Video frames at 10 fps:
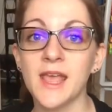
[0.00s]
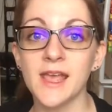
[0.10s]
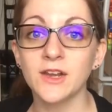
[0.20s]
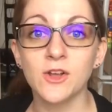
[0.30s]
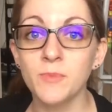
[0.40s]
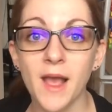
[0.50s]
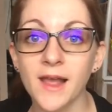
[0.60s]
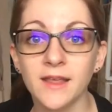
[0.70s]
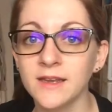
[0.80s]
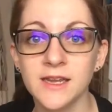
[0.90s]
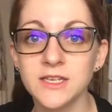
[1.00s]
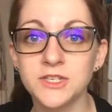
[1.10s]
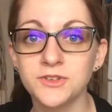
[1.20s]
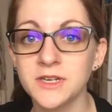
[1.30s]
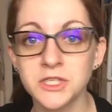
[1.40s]
can't go back in
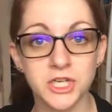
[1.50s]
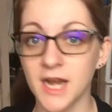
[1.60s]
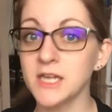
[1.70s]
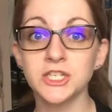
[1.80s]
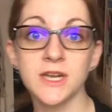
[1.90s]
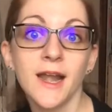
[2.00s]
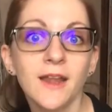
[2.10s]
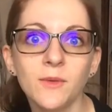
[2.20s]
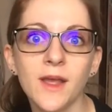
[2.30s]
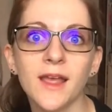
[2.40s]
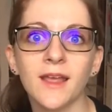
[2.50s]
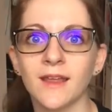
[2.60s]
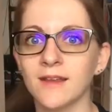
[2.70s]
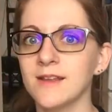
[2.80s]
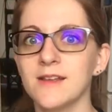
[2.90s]
history and change it
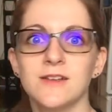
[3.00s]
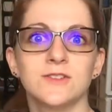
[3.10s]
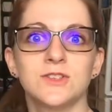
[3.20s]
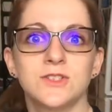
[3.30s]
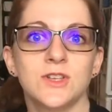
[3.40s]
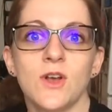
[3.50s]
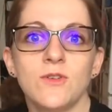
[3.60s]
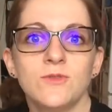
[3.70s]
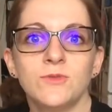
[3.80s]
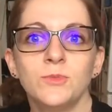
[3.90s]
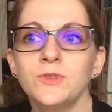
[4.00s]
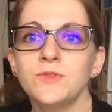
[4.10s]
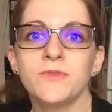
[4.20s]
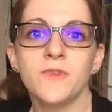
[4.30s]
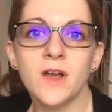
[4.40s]
anyway. So move
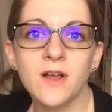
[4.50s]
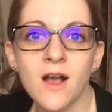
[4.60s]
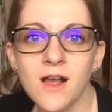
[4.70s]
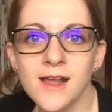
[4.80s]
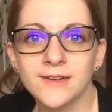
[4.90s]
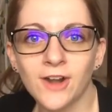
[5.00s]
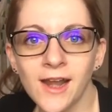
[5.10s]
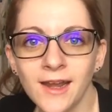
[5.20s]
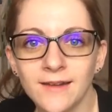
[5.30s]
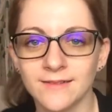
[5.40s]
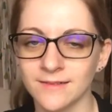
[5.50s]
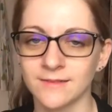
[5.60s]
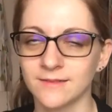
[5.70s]
the fuck on, right?